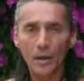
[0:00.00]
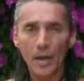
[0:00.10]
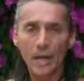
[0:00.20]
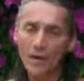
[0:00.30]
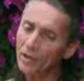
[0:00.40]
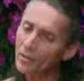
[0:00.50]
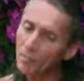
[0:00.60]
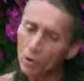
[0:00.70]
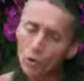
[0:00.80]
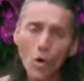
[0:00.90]
and everything
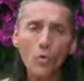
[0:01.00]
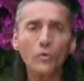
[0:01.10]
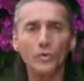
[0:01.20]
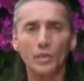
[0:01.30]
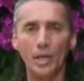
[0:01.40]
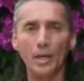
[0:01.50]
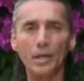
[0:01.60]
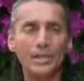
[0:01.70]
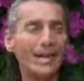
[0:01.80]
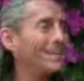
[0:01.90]
below the skin
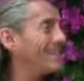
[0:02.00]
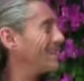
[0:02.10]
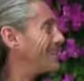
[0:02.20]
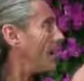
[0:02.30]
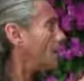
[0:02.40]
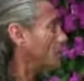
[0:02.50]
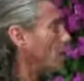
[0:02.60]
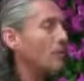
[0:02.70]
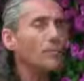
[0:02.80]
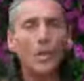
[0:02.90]
is like the dust
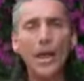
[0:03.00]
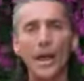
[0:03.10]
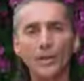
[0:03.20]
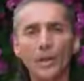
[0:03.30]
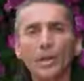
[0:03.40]
on the plant.